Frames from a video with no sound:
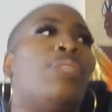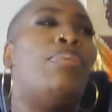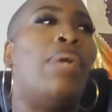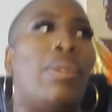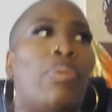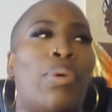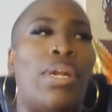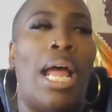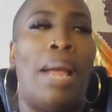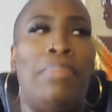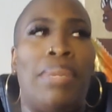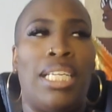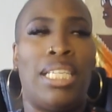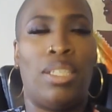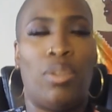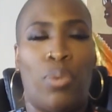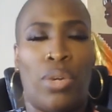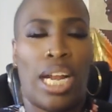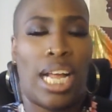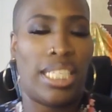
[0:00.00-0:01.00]
But when I
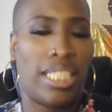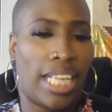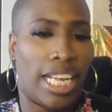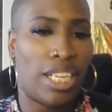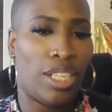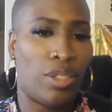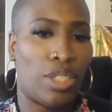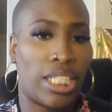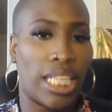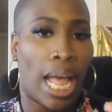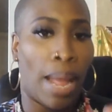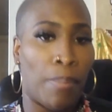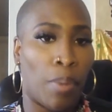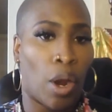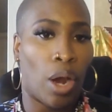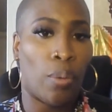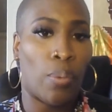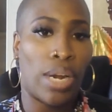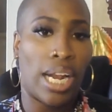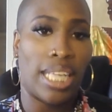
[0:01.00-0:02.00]
mean, when I say
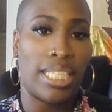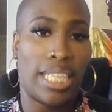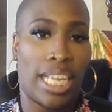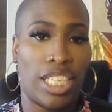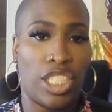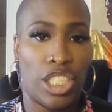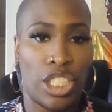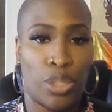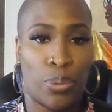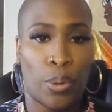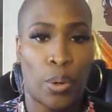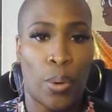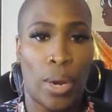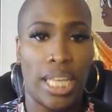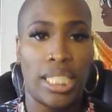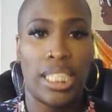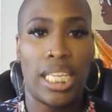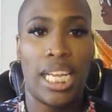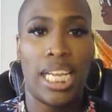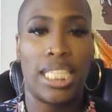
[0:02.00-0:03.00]
sidebar, when I say she's
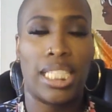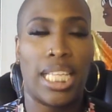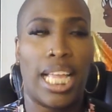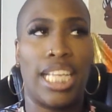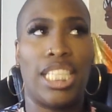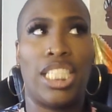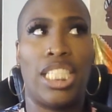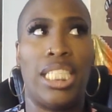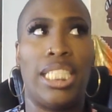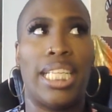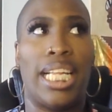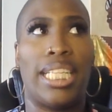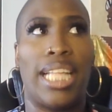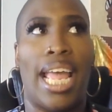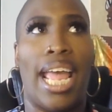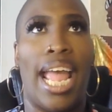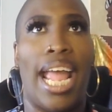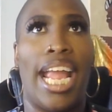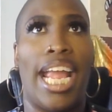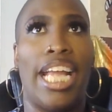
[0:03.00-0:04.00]
regressing, it's like she's at
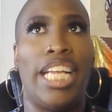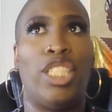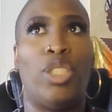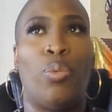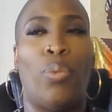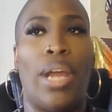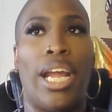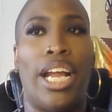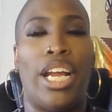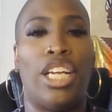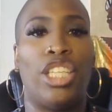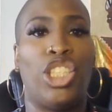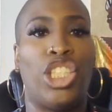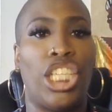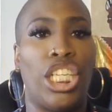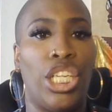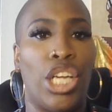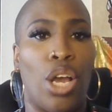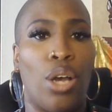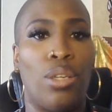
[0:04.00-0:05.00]
that age where
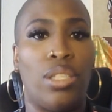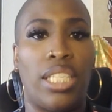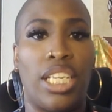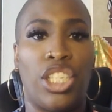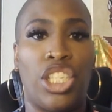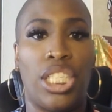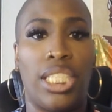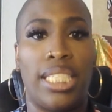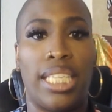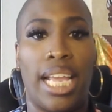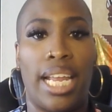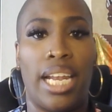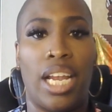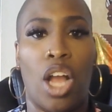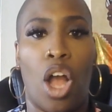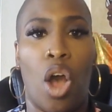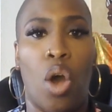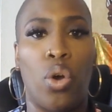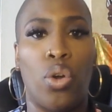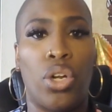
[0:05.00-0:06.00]
she knows that she's
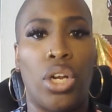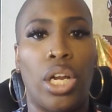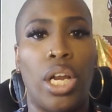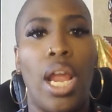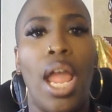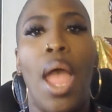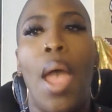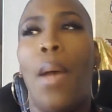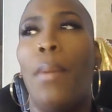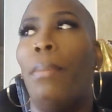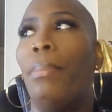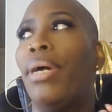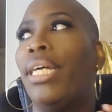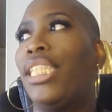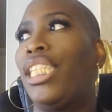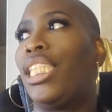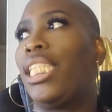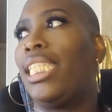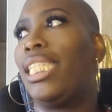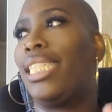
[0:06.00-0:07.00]
getting older,
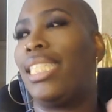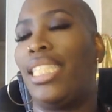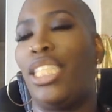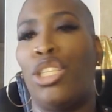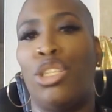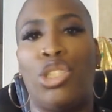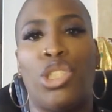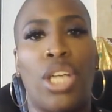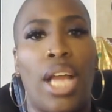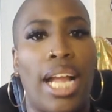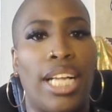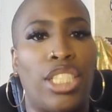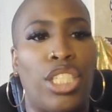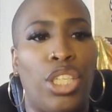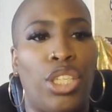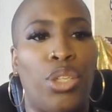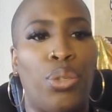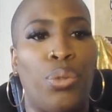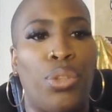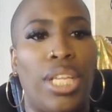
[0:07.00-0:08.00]
but she's still trying
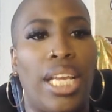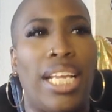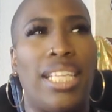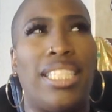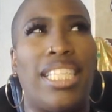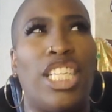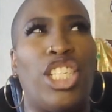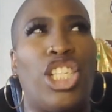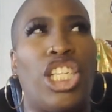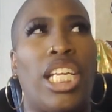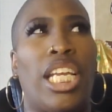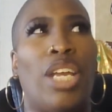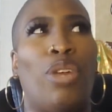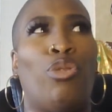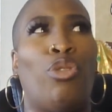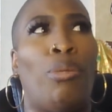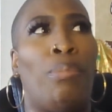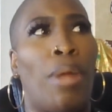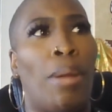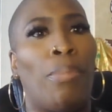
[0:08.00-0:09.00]
to do things that she
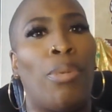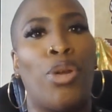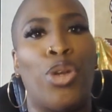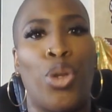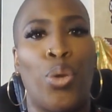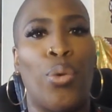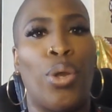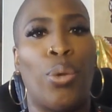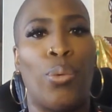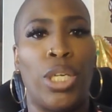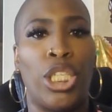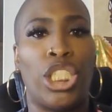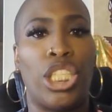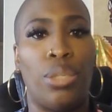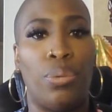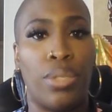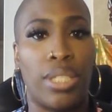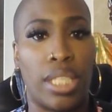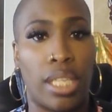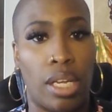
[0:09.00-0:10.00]
can remember doing when
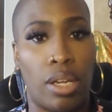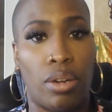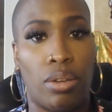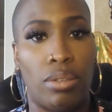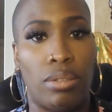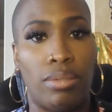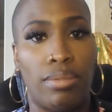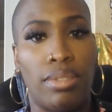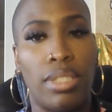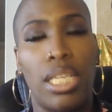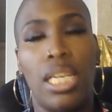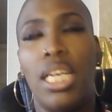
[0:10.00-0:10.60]
she was little.